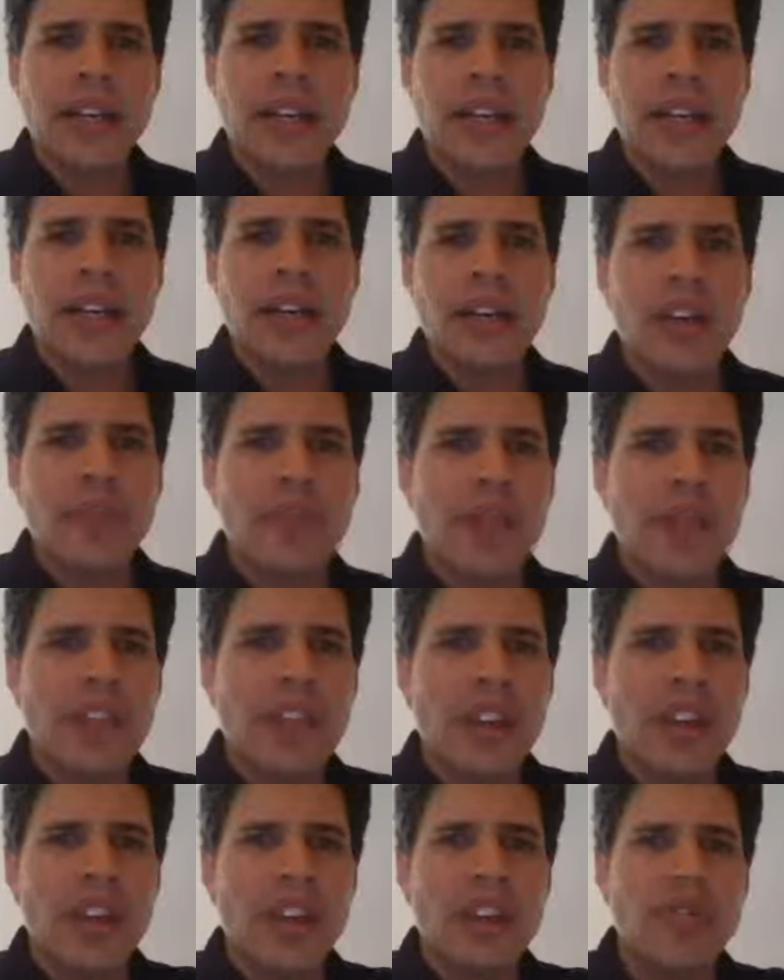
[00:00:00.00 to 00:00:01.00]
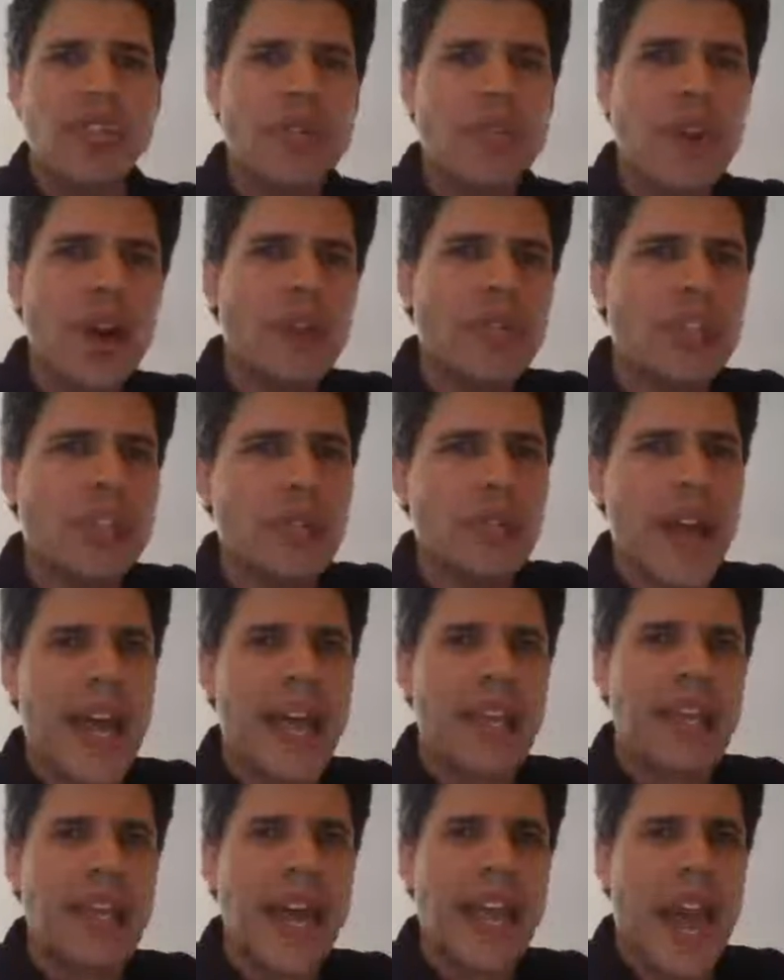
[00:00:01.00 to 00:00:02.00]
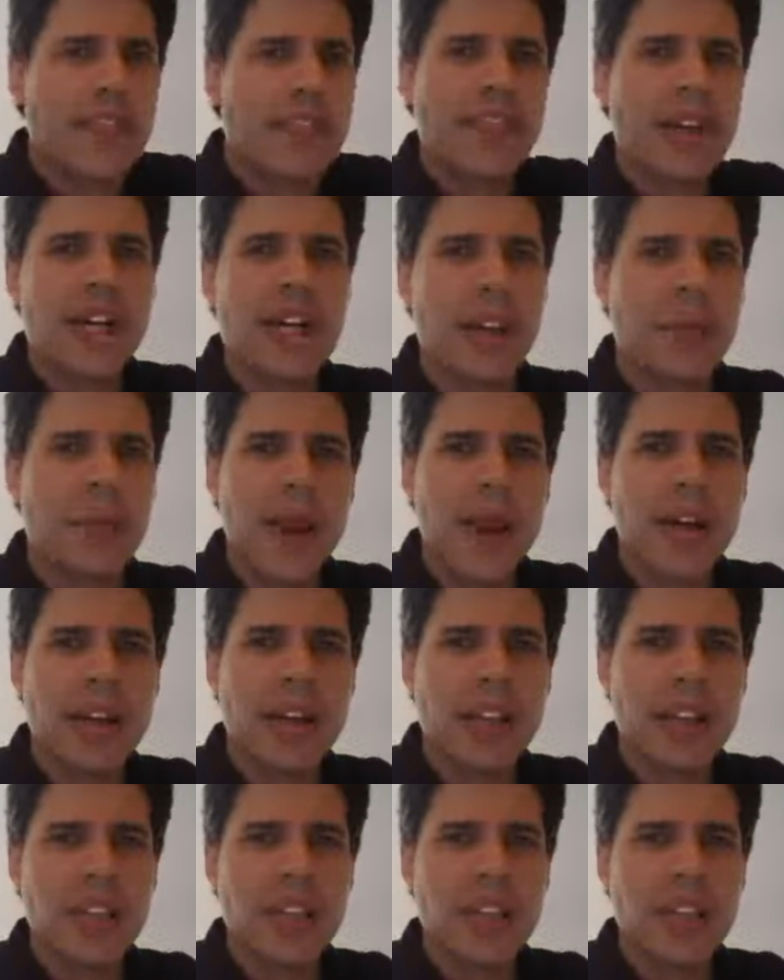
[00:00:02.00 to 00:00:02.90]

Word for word: You know, I mean, if you go to any African-American